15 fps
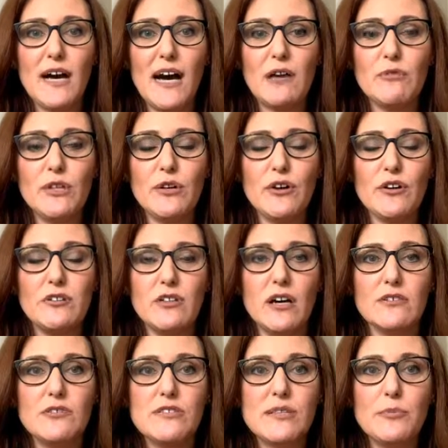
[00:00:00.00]
have recurrent
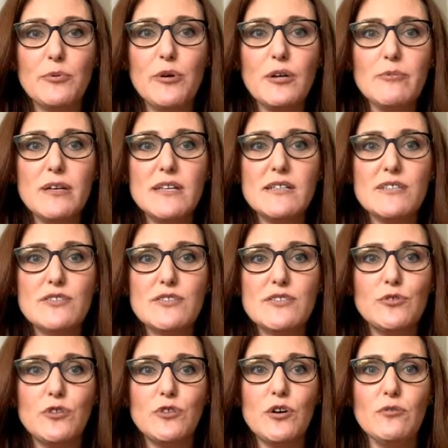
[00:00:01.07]
doctor's appointments do
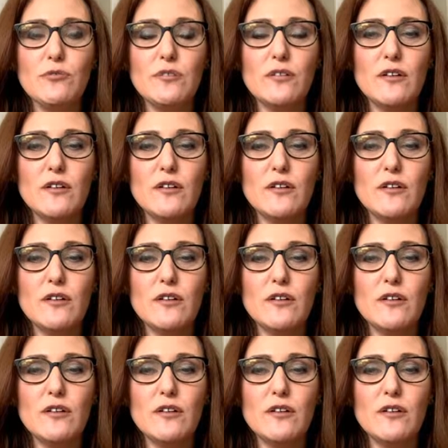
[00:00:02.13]
not